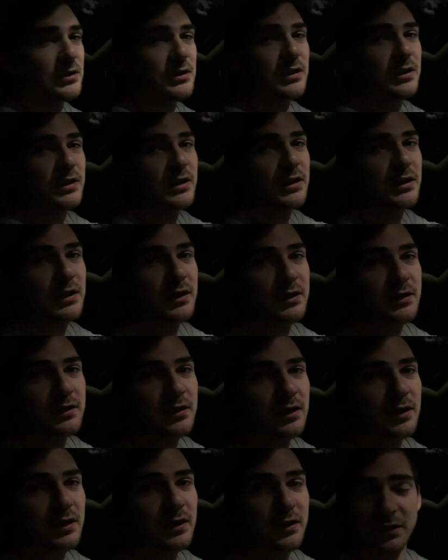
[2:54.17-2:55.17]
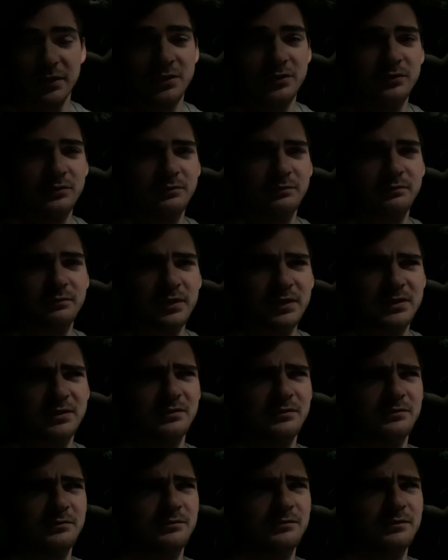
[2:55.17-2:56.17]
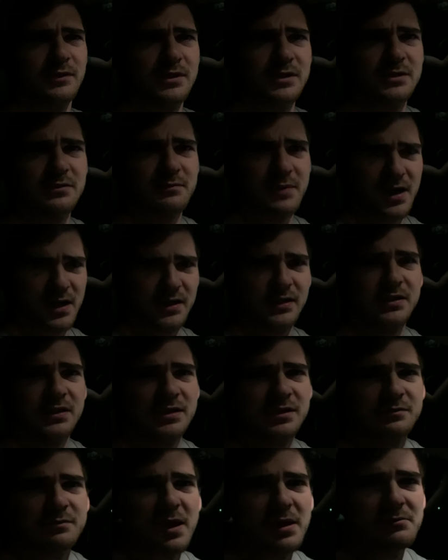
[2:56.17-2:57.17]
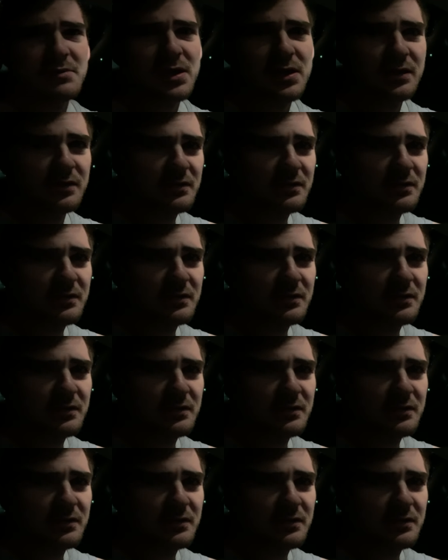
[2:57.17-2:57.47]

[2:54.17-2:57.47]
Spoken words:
and let's go find some manatees maybe.